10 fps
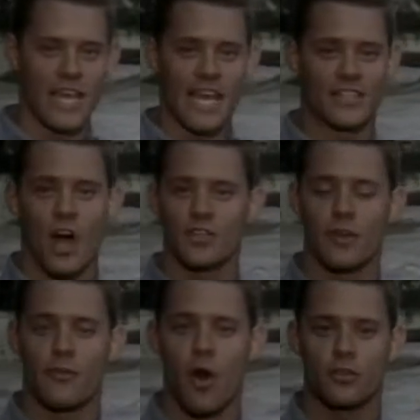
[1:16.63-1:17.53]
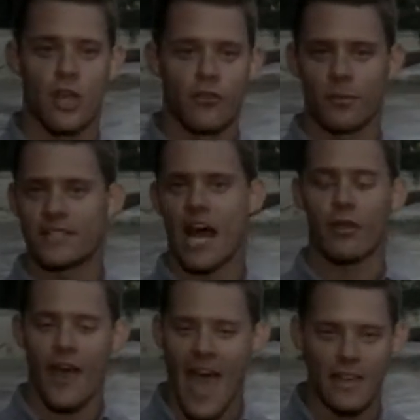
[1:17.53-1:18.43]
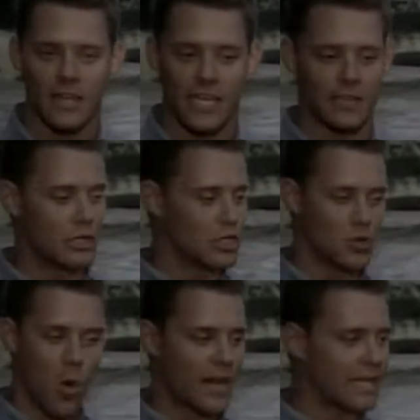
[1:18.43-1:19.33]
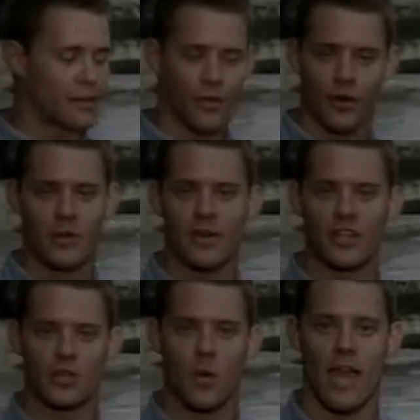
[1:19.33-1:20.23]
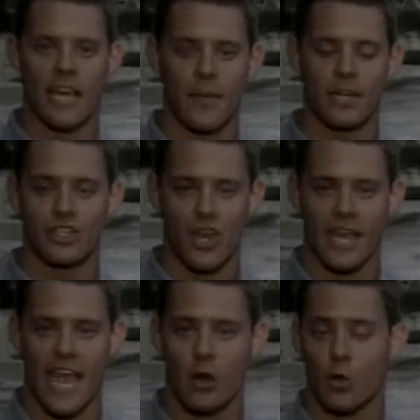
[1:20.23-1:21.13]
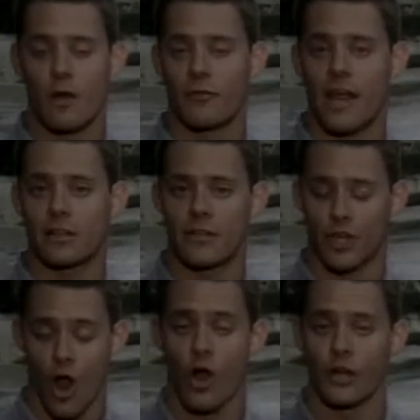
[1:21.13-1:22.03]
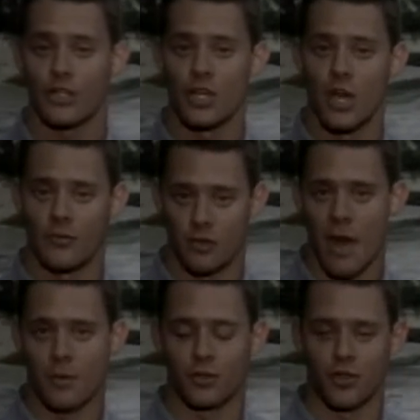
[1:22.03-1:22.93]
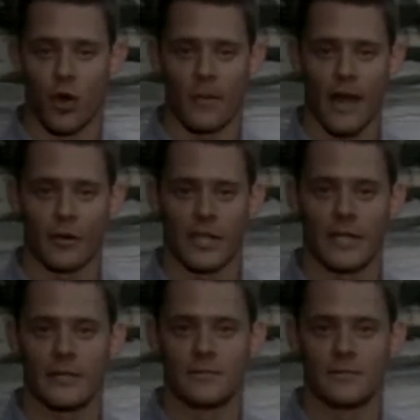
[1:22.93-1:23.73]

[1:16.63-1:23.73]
It's also folks from South Hadley and 20 and 30 minutes away coming to check out, quite frankly, the carnage of Tropical Storm Irene.